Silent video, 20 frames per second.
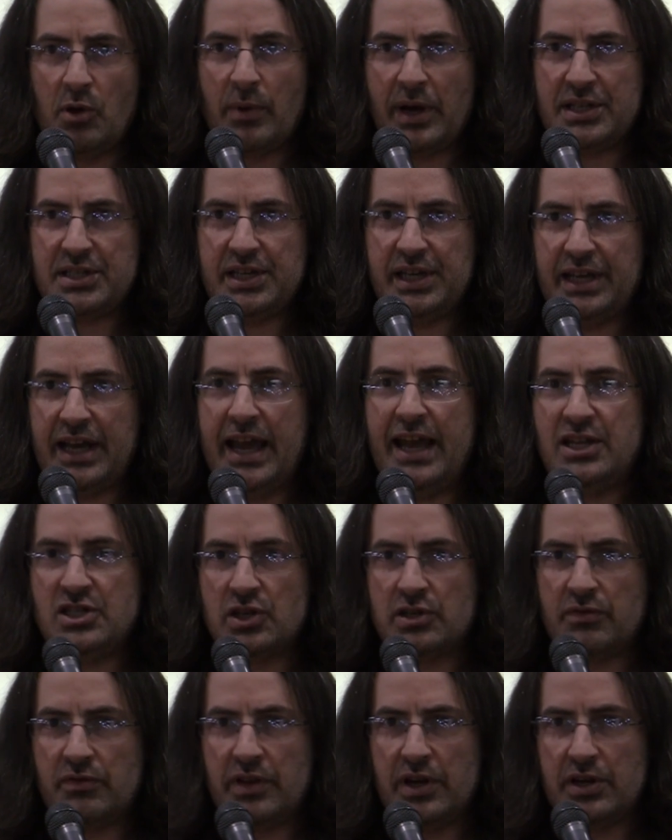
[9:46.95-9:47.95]
We might see an
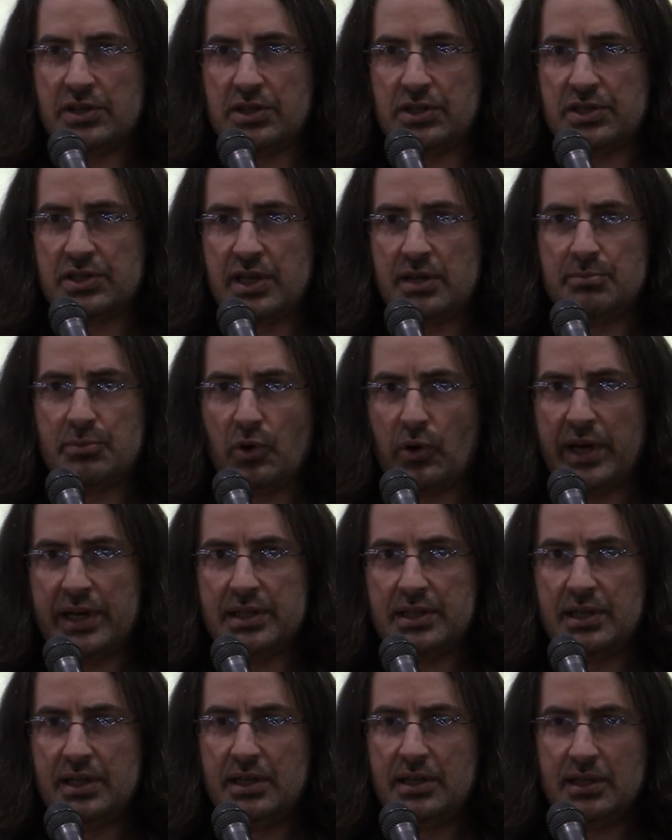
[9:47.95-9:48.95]
agent of theirs at some
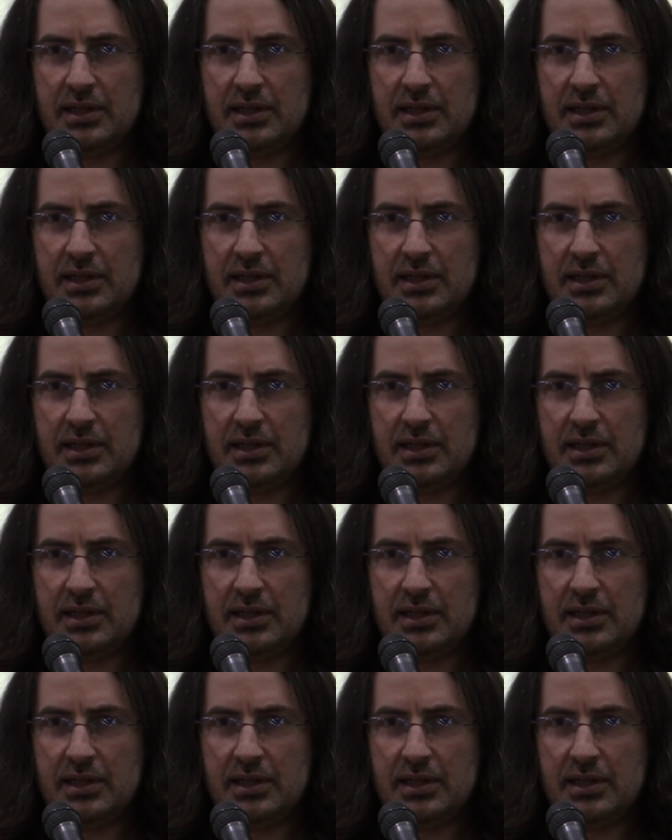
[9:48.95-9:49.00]
point.